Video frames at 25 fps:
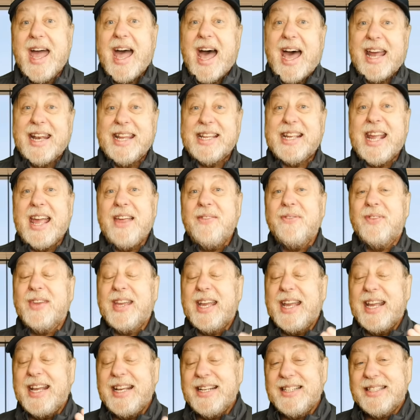And again,
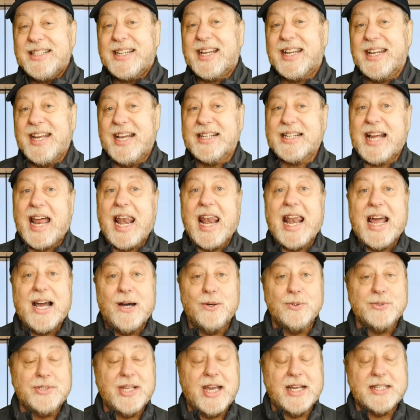the interconnect
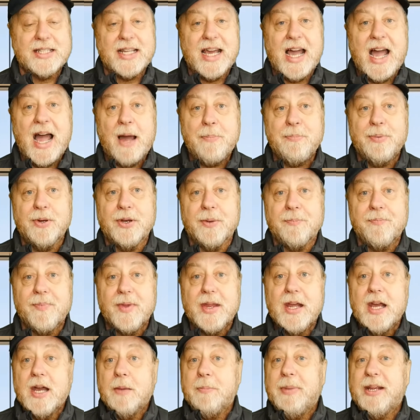allows that to happen.
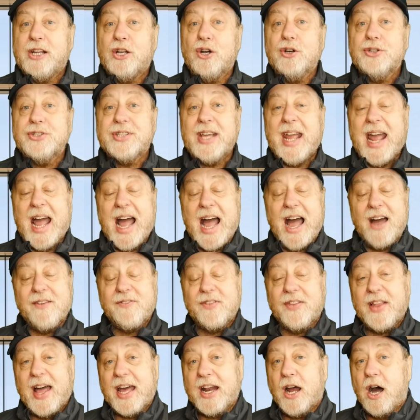Because they
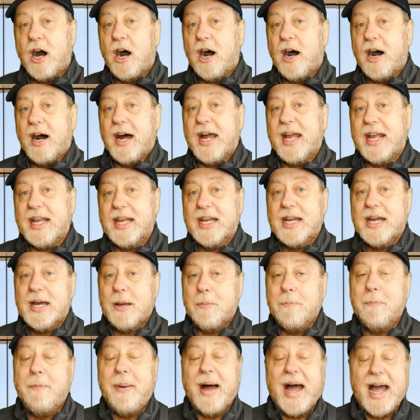have that high
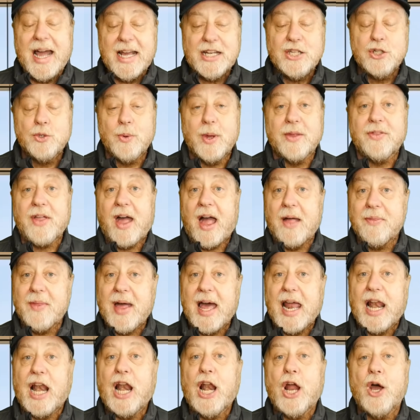bandwidth and
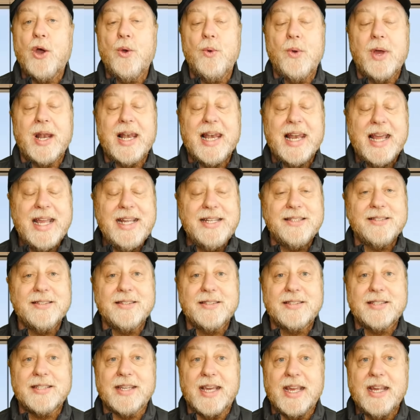that low
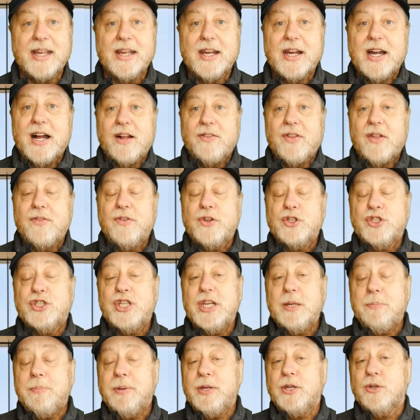latency, then the
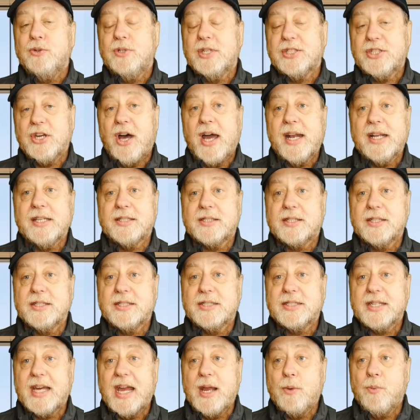GPU designers can
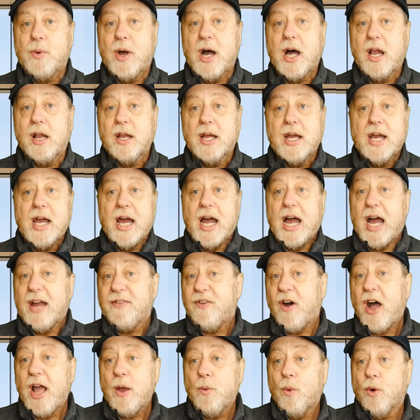say, well,
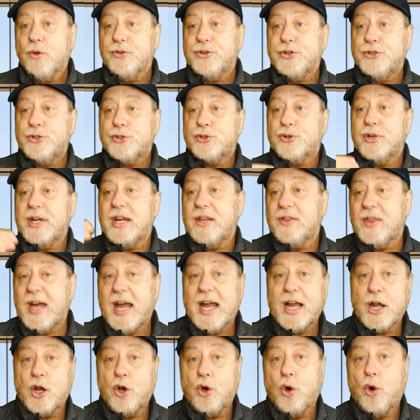if I want to treat
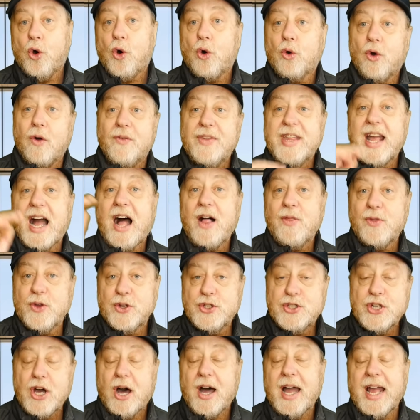that core on the other
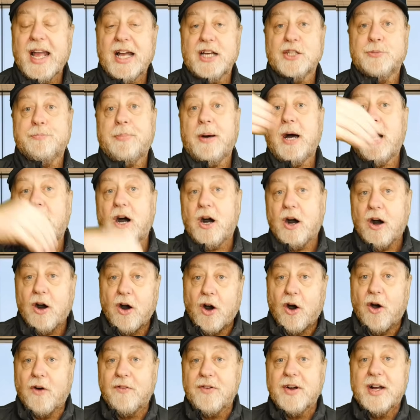die as part
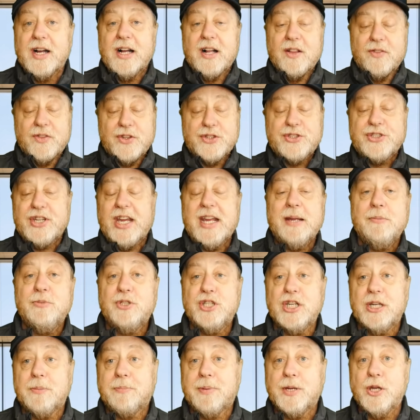of the same
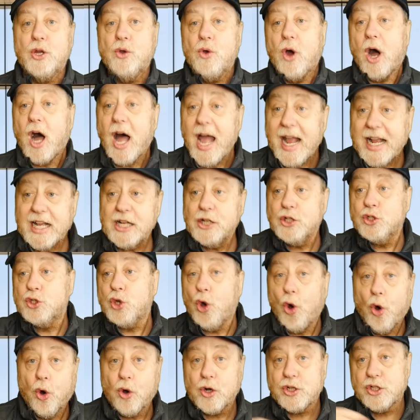GPU, I can
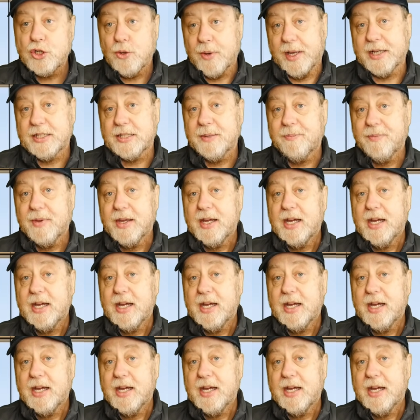talk to it.